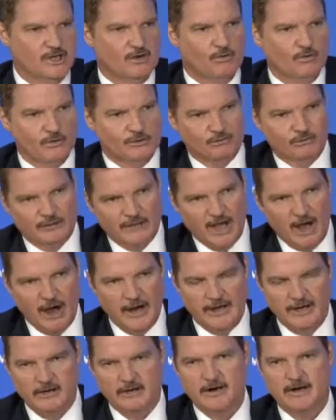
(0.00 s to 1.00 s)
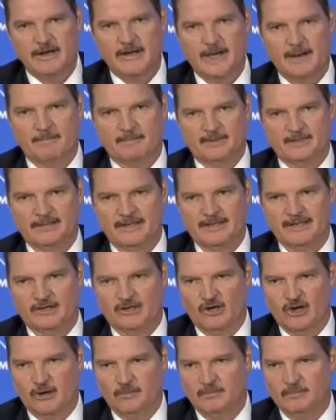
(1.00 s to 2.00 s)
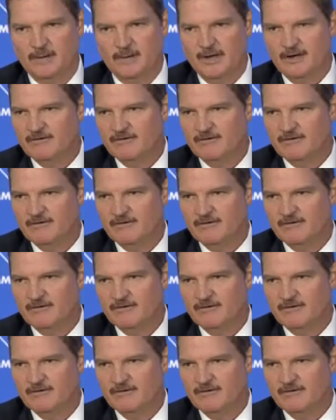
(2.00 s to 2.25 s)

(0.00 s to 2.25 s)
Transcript: with higher capital income